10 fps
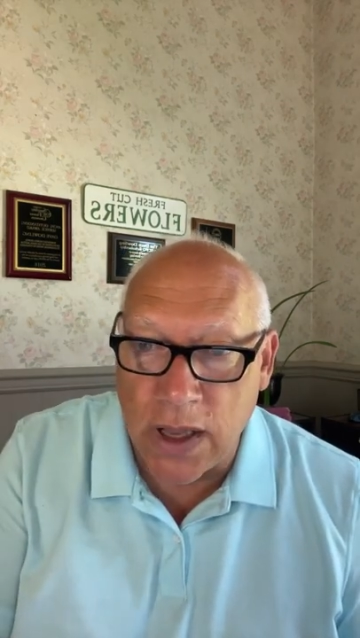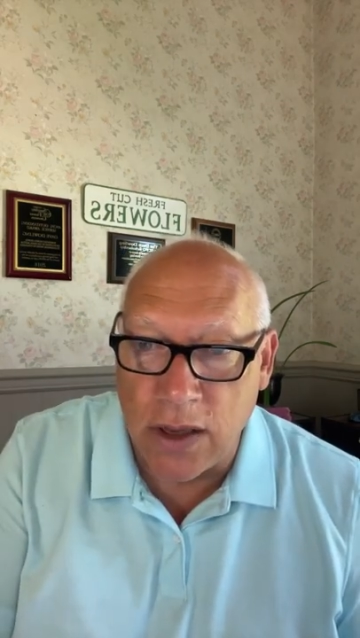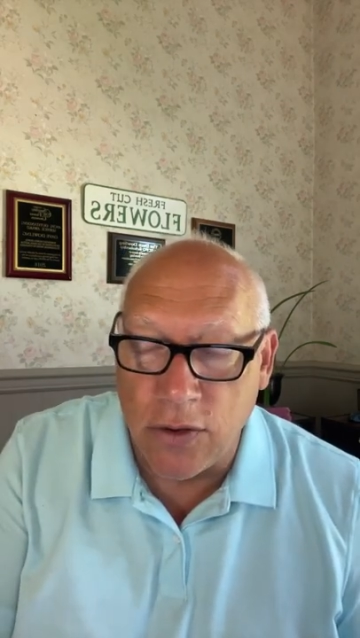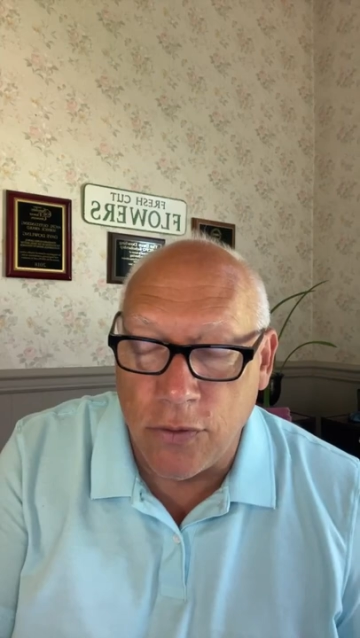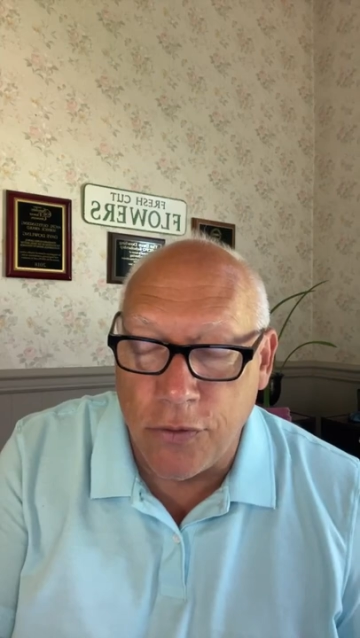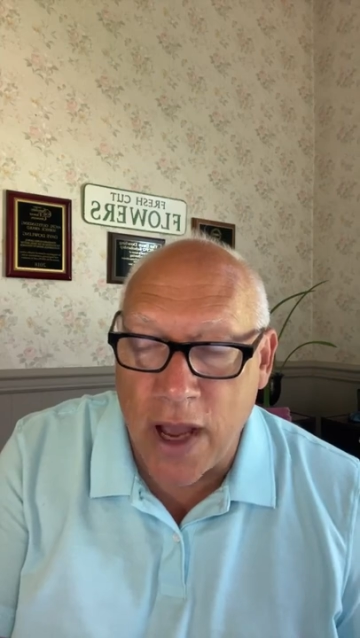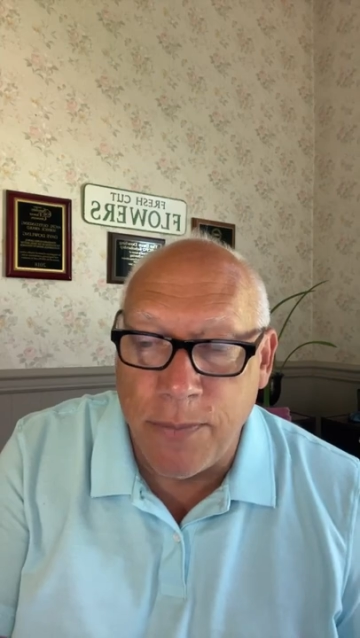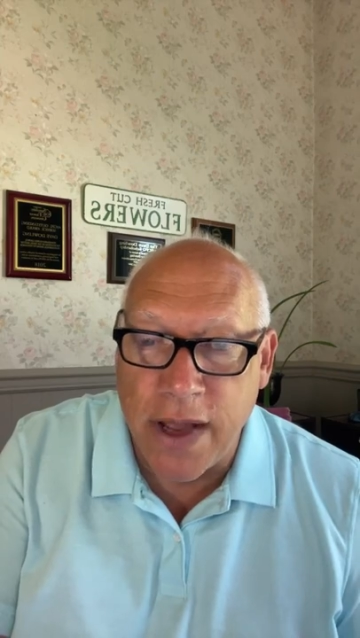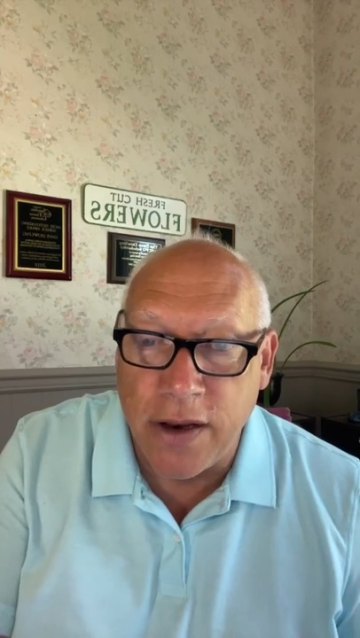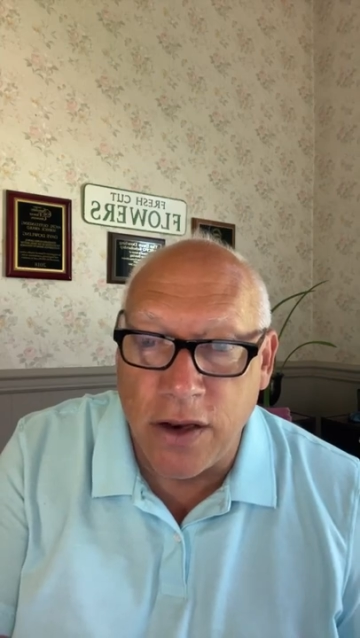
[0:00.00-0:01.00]
uh,
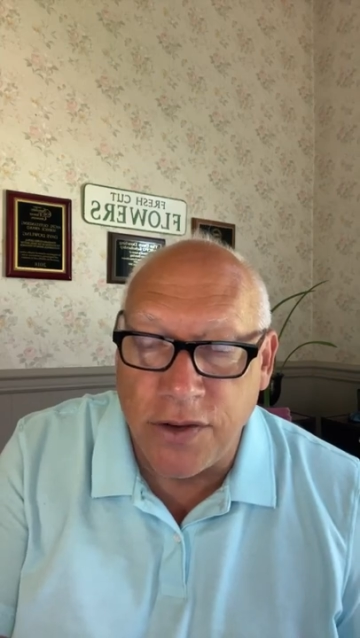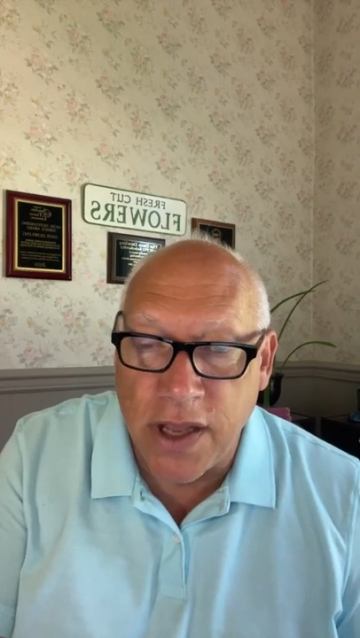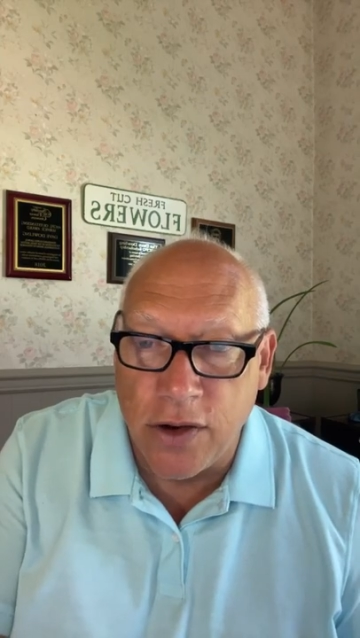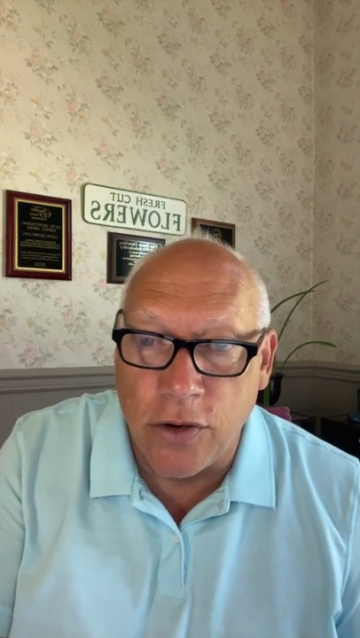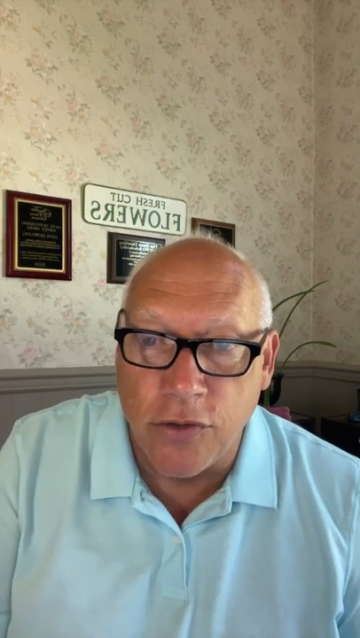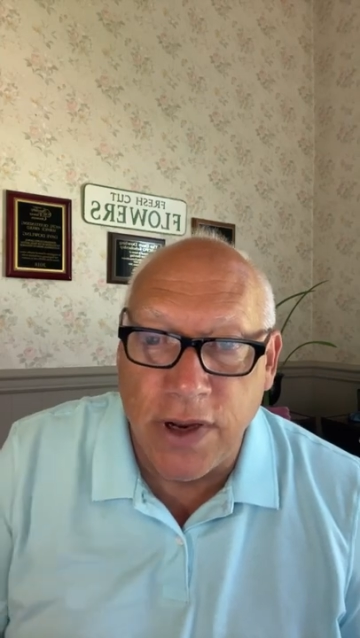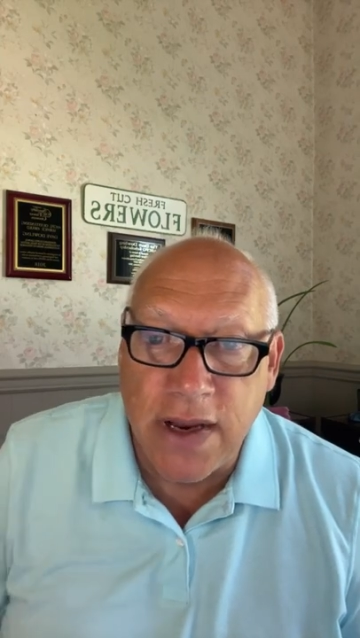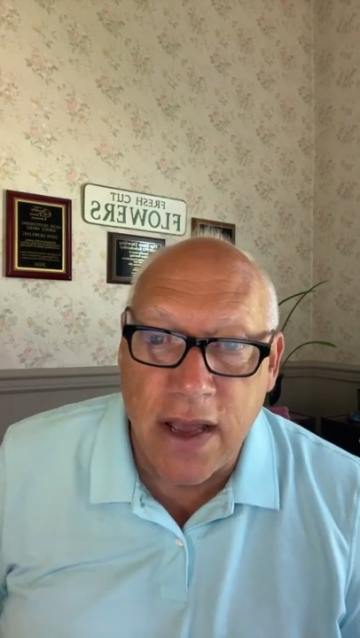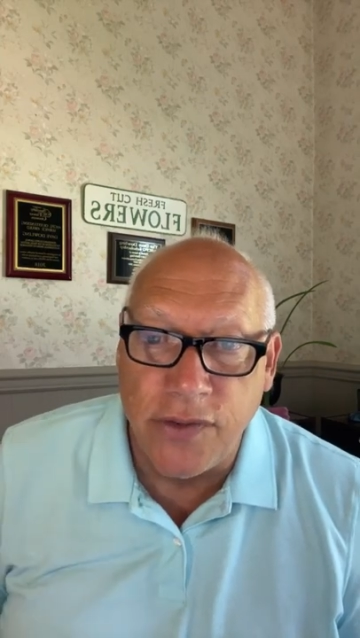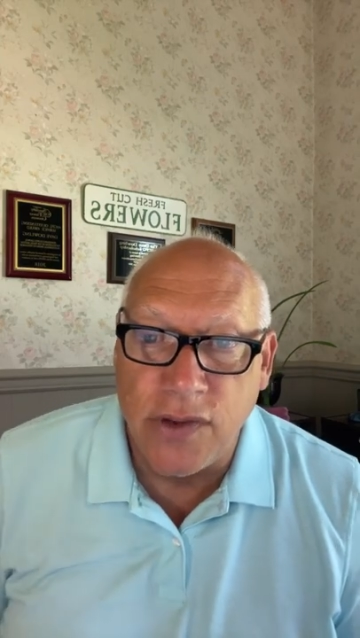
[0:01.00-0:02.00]
ground bed in a tunnel or
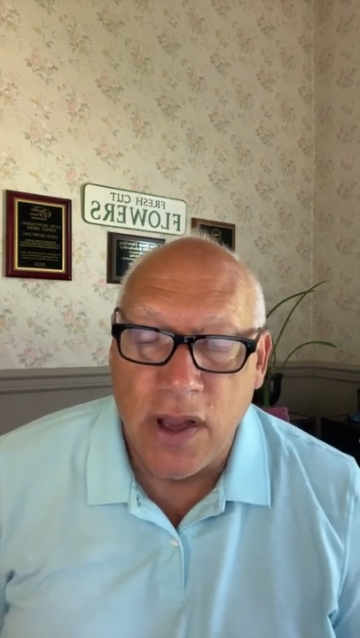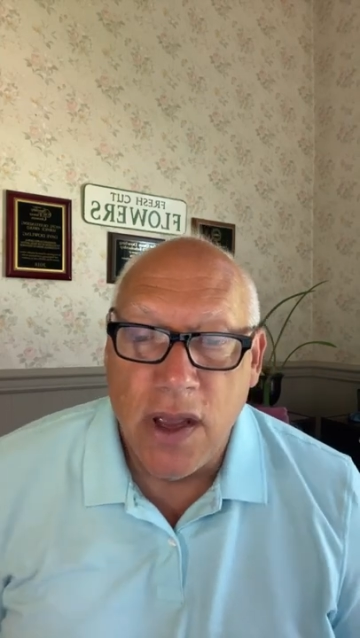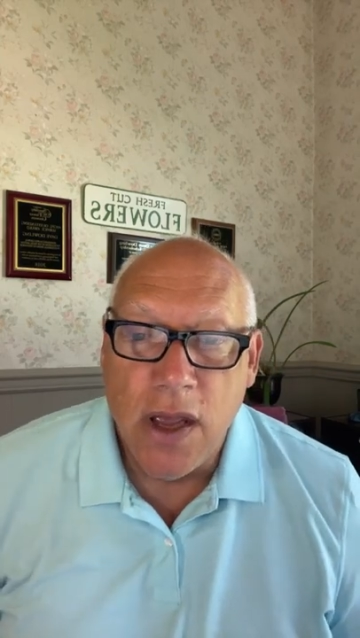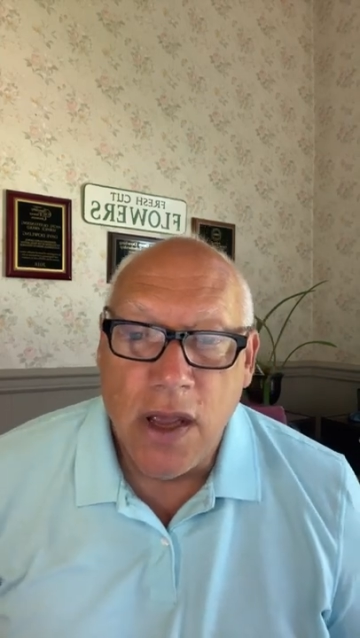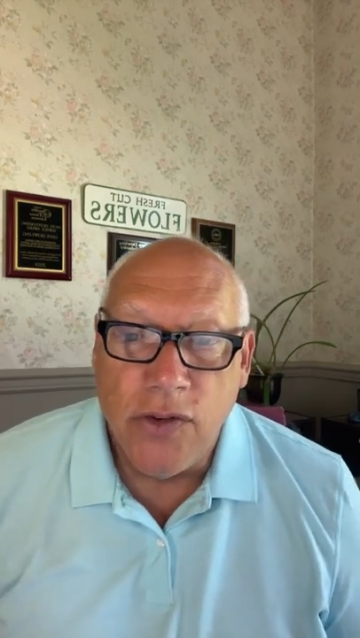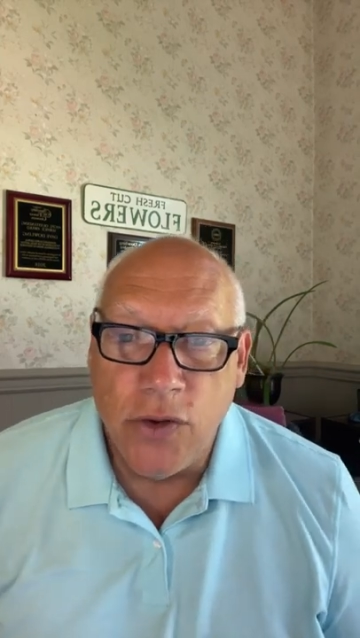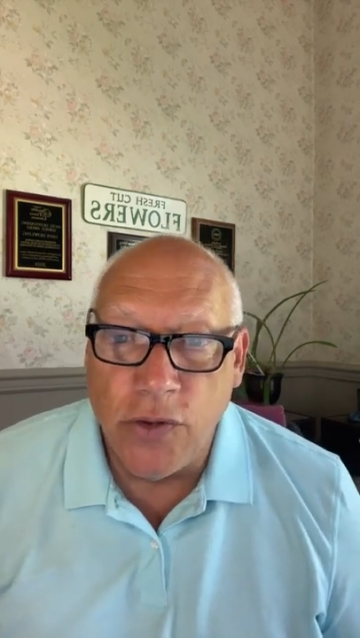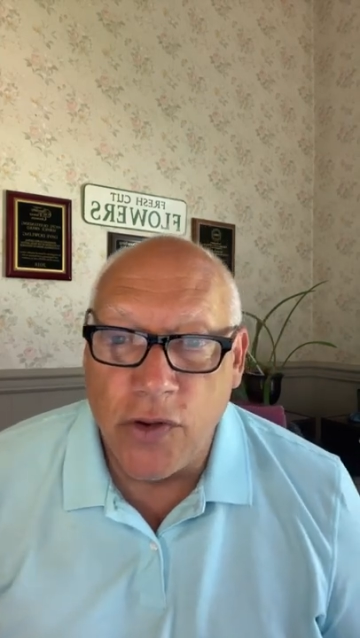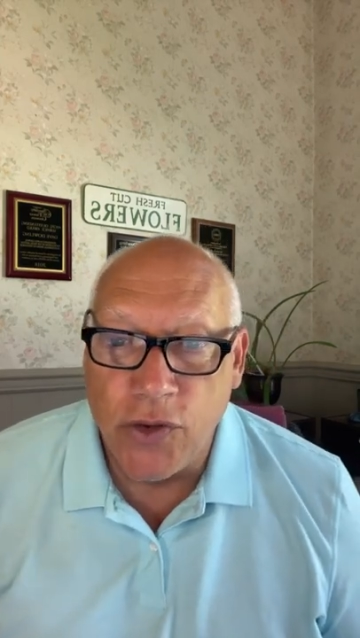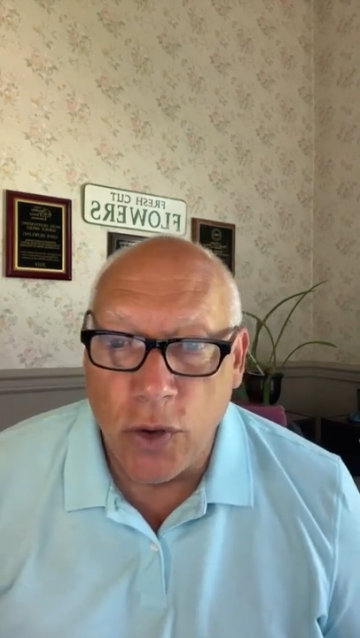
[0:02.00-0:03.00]
greenhouse, as
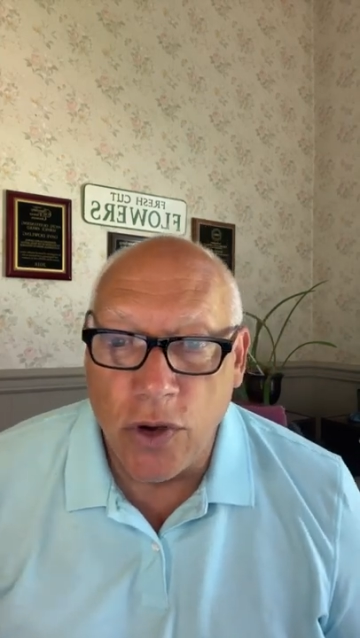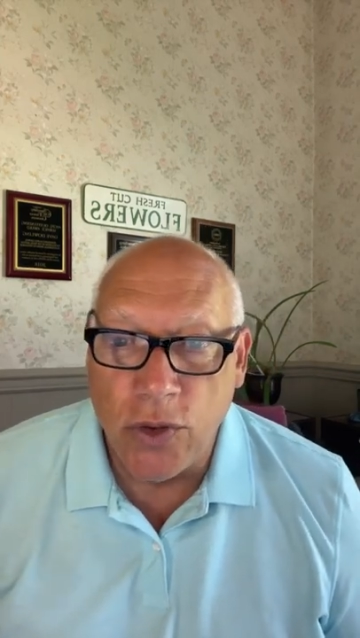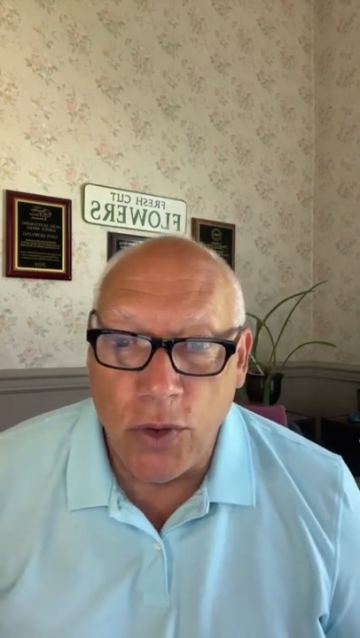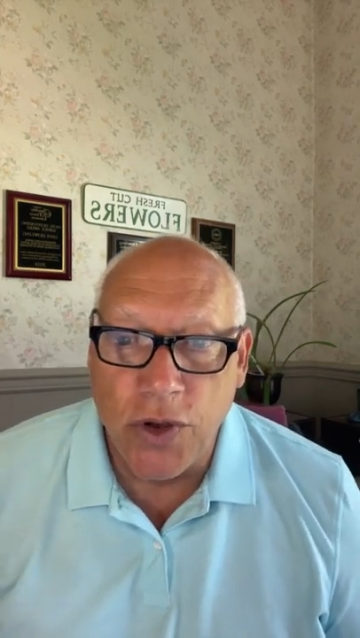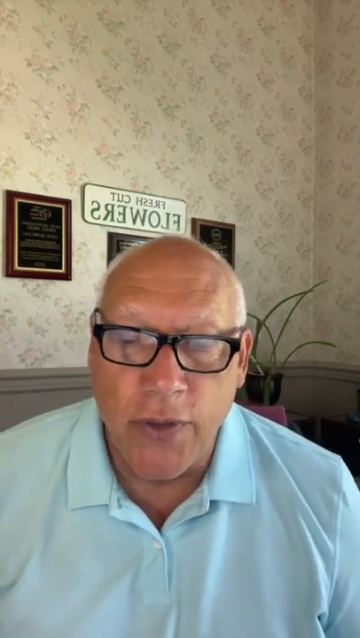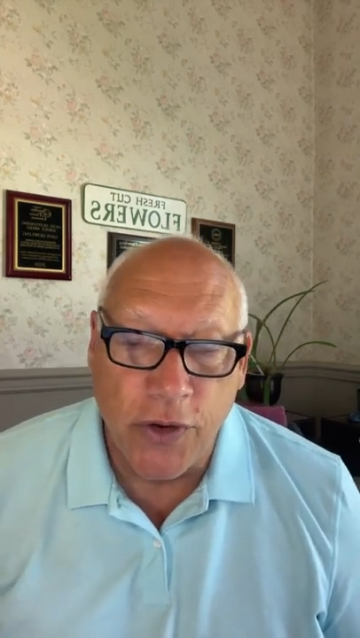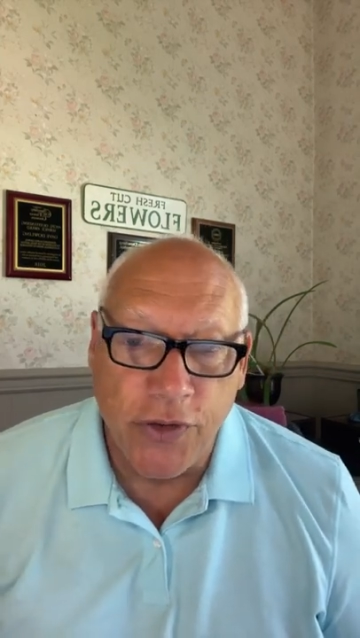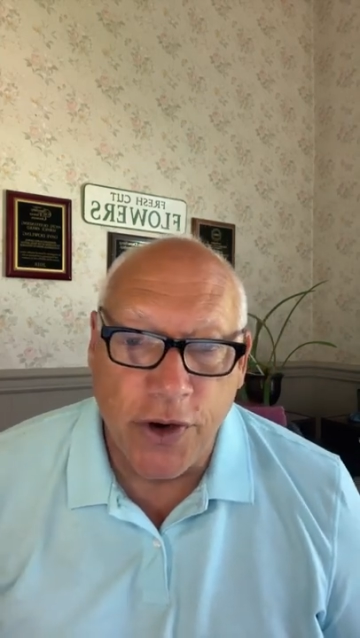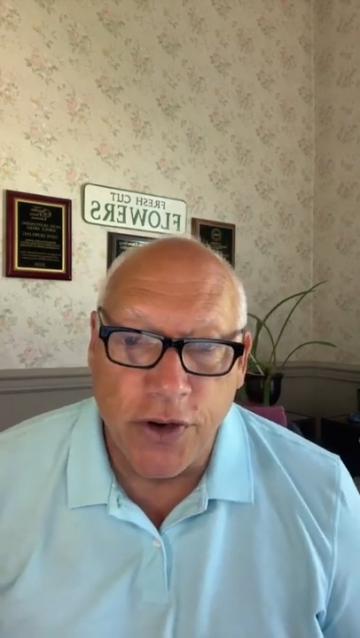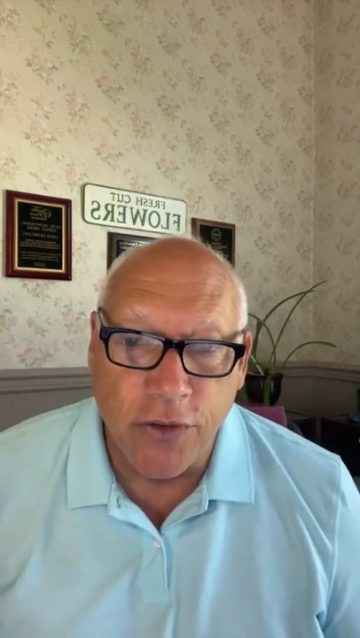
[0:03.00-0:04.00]
soon as the soil cools off
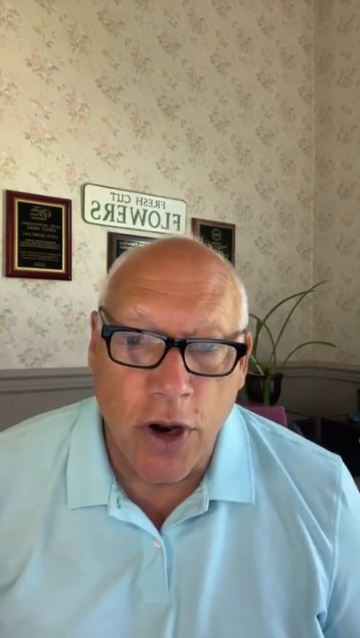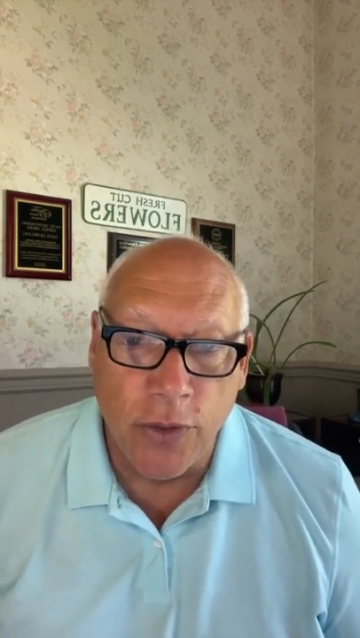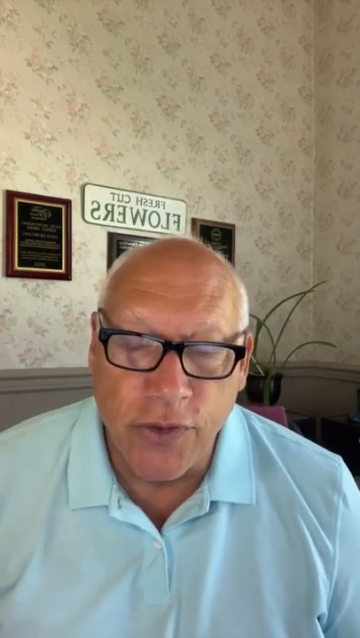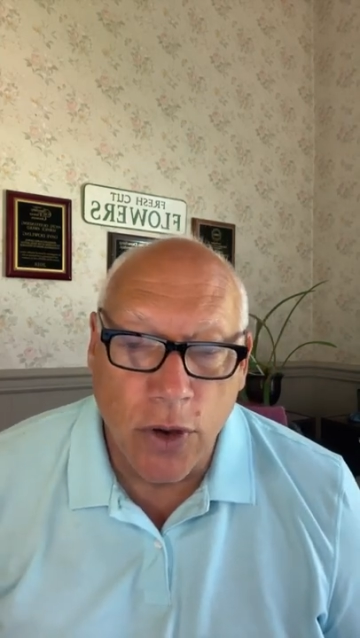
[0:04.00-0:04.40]
to start to grow.